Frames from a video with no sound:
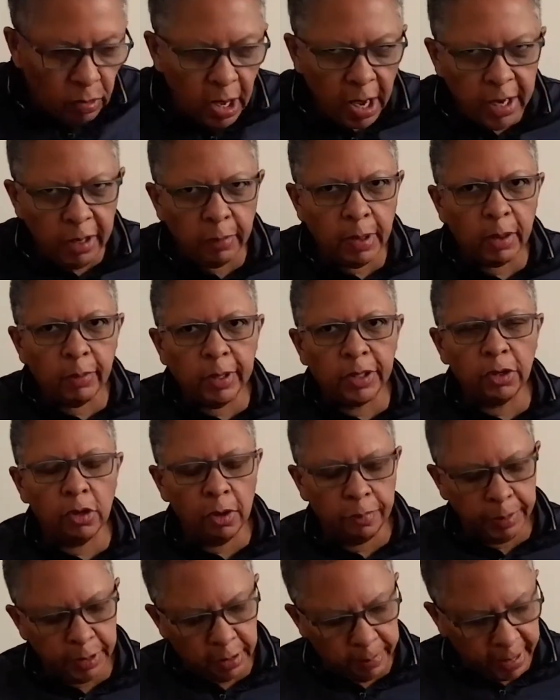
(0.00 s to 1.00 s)
Anyway, when you
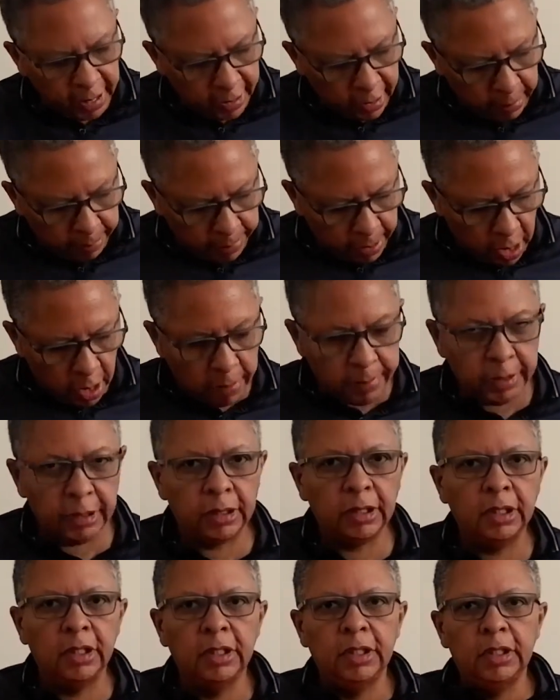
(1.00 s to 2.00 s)
open the main
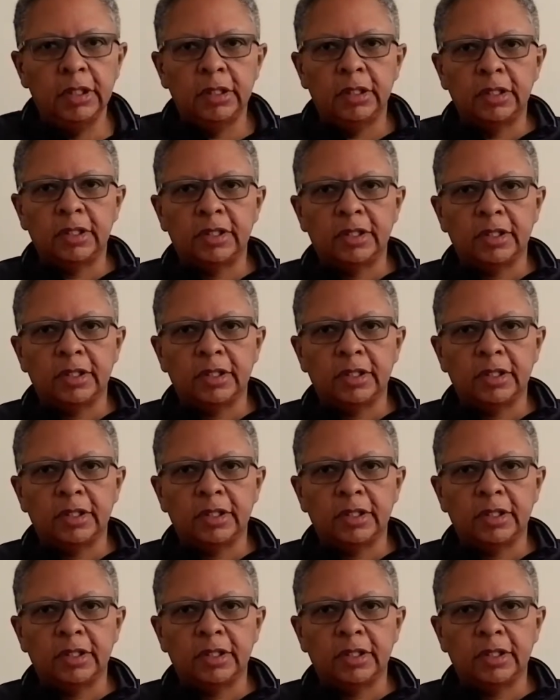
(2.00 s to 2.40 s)
compartment, this